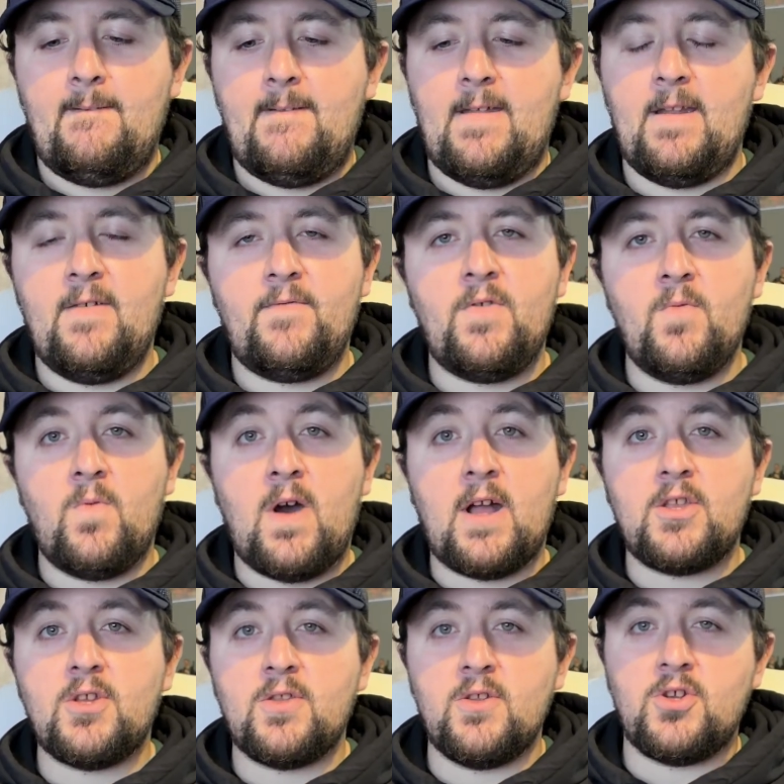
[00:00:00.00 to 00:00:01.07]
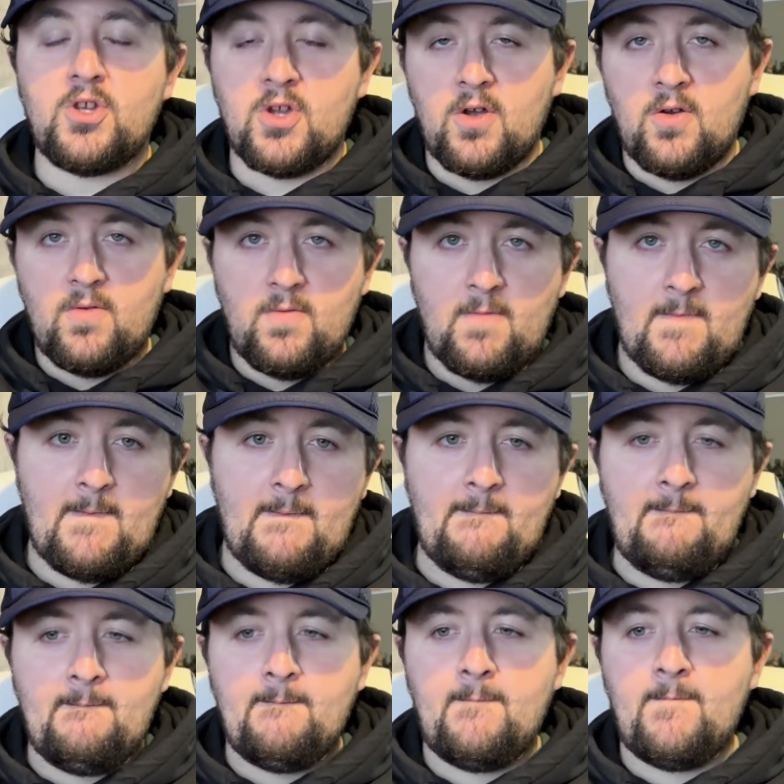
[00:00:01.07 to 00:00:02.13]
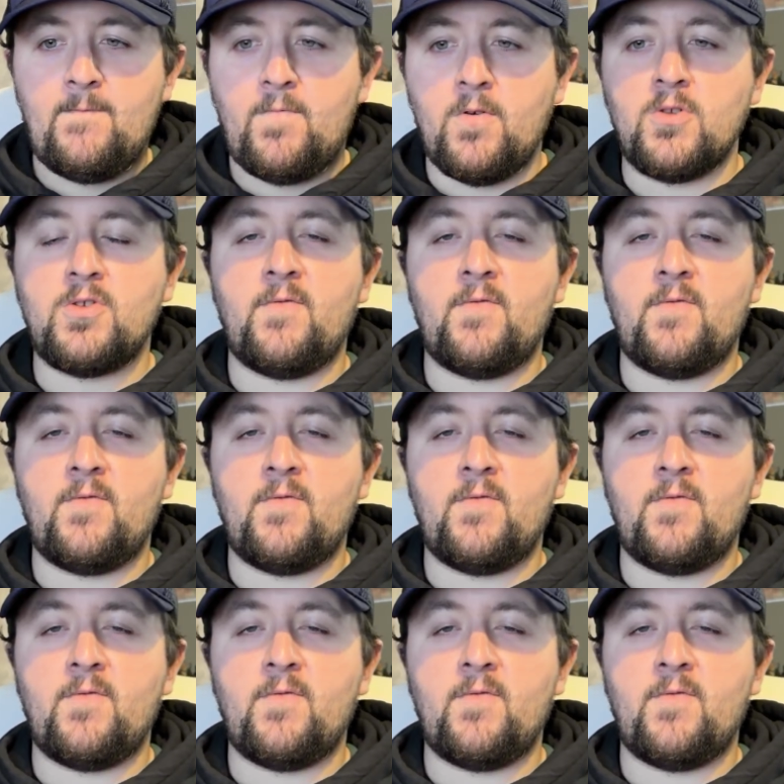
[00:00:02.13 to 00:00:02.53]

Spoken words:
And if you watch the show, Forge